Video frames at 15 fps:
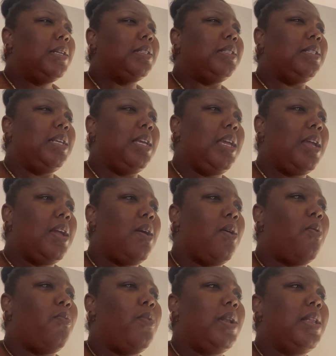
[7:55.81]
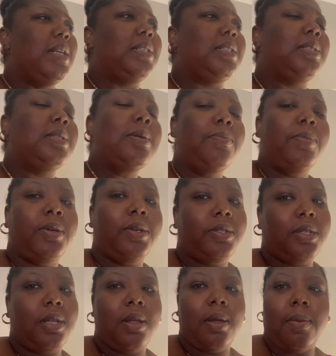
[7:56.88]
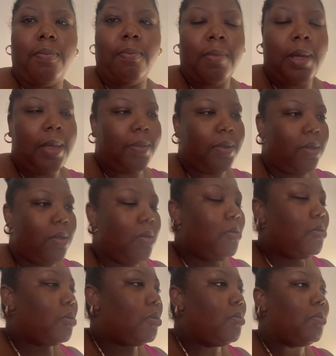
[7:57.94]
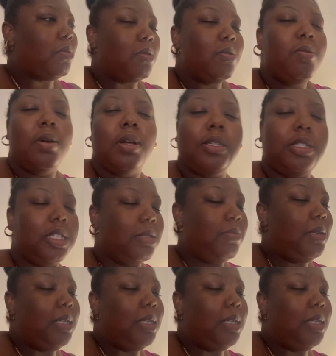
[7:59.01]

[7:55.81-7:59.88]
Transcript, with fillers: Then when it simmers, baby, you, you, you're going to just be